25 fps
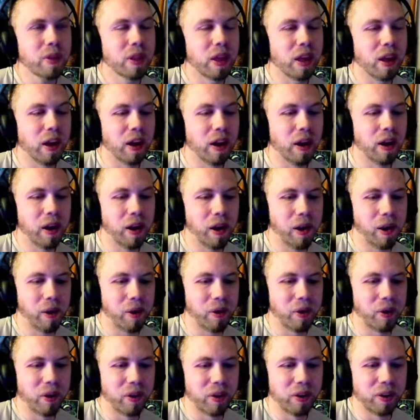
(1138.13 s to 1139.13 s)
Uh,
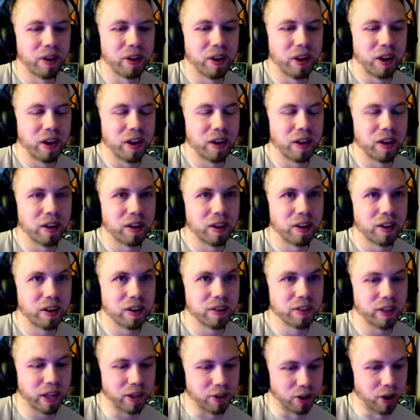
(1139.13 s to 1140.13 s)

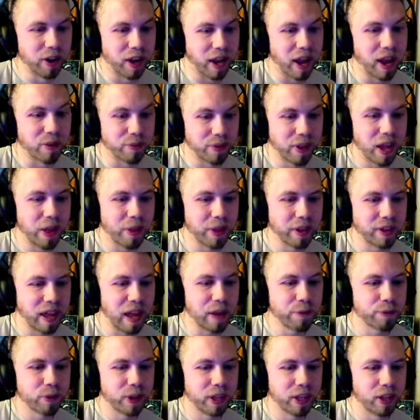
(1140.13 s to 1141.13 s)
they could have, yeah, they
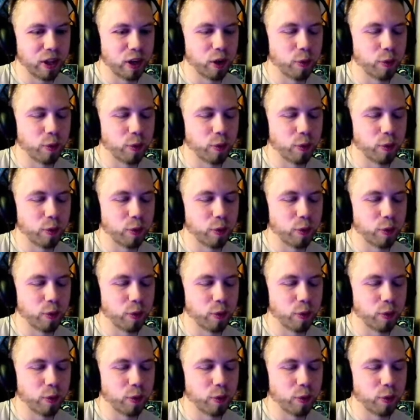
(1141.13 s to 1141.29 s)
definitely could